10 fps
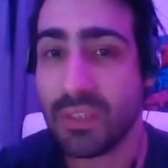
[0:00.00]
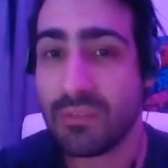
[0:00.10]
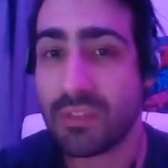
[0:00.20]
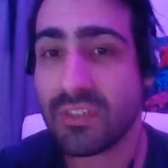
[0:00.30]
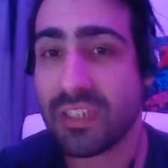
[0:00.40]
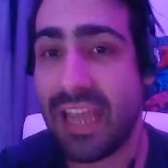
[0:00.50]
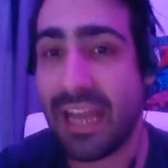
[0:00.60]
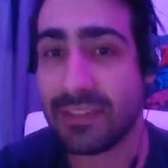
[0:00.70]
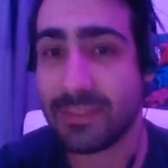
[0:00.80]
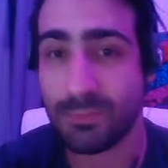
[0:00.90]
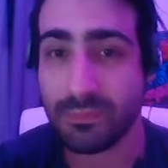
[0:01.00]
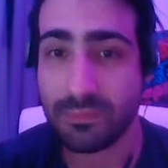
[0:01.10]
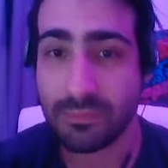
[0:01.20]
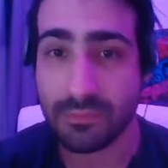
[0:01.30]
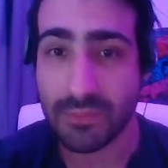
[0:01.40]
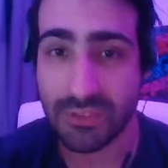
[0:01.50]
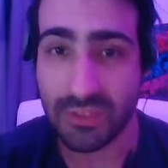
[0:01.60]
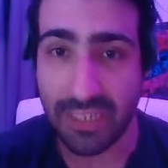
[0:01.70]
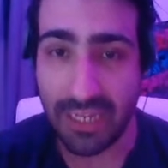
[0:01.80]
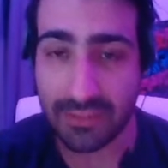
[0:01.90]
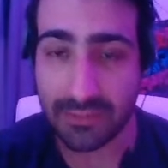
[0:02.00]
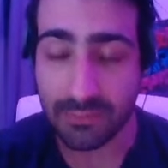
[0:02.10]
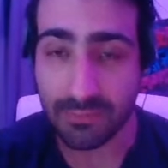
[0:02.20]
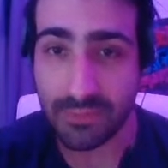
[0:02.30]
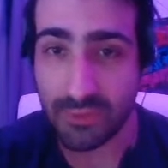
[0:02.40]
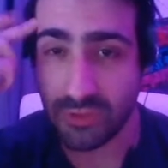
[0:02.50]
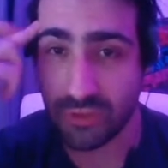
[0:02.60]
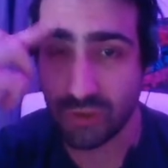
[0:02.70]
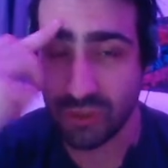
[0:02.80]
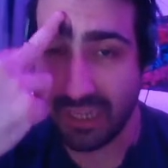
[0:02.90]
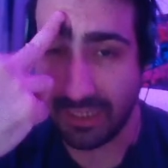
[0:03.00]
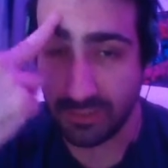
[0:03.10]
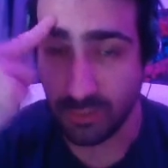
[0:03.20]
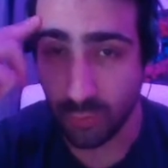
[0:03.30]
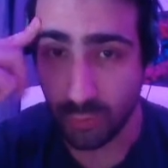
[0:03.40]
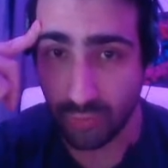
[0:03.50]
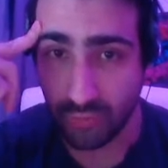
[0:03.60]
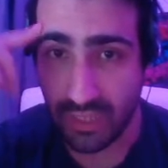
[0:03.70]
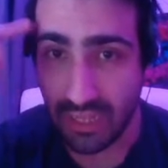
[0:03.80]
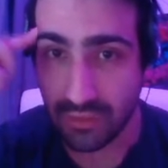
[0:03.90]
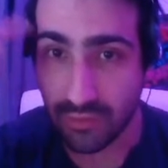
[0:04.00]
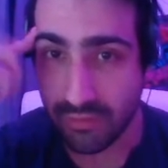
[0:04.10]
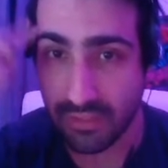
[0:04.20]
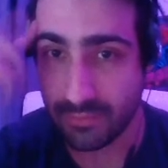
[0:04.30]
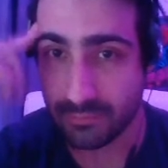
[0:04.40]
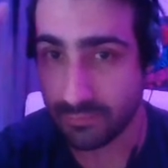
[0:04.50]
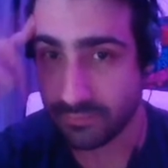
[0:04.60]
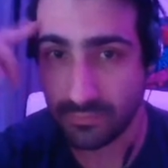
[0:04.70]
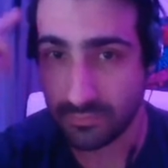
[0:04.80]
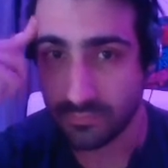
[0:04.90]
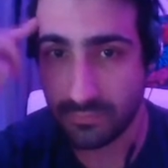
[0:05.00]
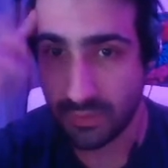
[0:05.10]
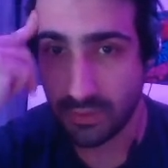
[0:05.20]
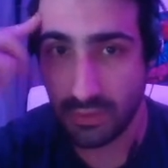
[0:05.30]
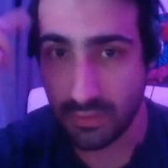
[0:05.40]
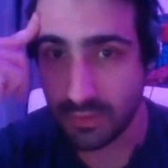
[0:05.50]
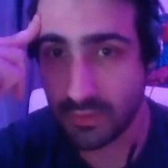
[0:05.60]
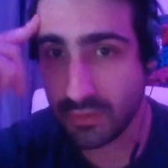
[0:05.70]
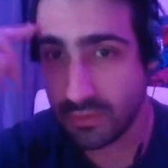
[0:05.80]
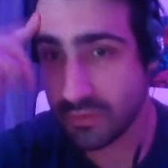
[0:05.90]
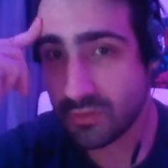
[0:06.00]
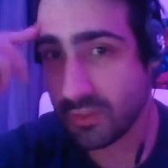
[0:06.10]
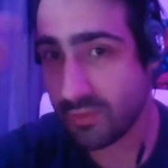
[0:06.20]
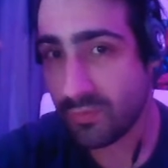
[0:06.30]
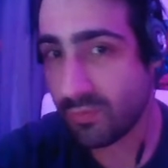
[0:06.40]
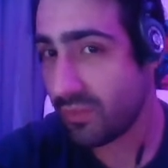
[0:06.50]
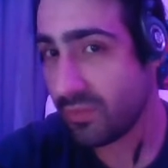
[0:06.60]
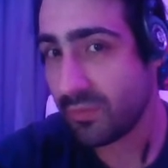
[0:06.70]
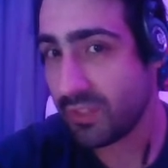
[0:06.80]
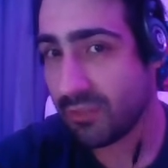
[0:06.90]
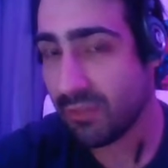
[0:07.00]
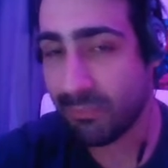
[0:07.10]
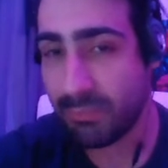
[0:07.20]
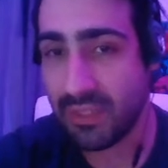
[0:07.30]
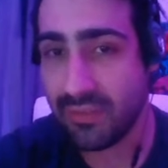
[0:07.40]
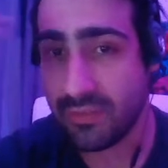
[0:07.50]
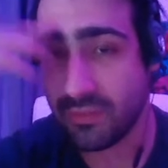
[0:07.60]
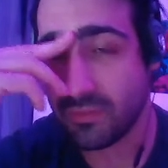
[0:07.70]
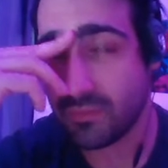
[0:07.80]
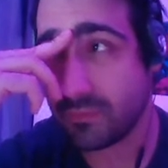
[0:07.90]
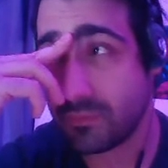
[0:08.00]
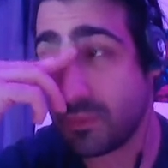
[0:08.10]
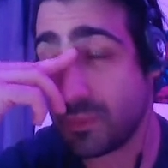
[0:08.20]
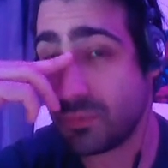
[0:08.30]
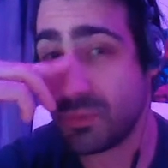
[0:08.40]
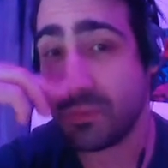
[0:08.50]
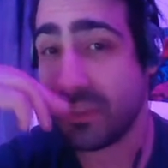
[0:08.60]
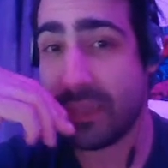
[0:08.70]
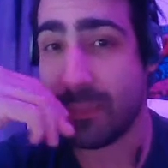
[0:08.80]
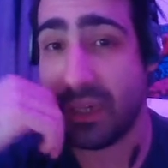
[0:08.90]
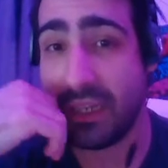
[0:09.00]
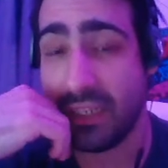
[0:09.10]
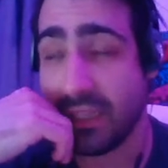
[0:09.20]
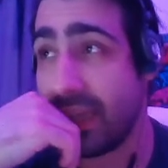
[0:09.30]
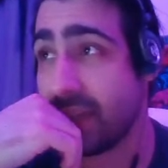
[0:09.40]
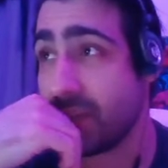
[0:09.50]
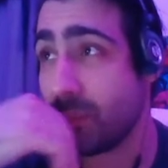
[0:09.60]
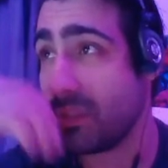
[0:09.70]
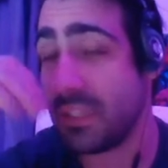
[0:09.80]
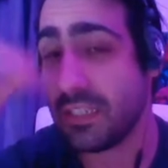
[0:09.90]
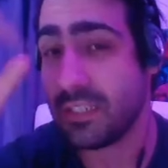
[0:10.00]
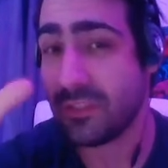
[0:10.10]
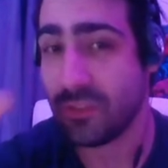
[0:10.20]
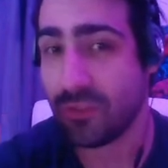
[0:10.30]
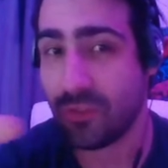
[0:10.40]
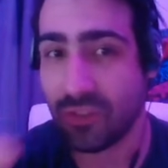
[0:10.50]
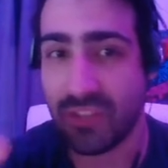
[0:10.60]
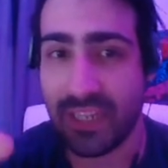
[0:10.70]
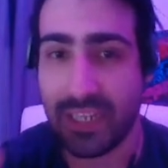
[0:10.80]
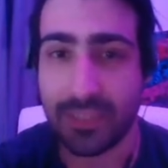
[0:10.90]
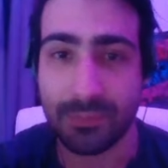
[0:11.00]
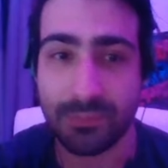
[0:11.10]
There's a cat. There's a cat. See, Shy knows the algorithm. So this is a video about pizzas. You don't care about any cats, but like it's just there.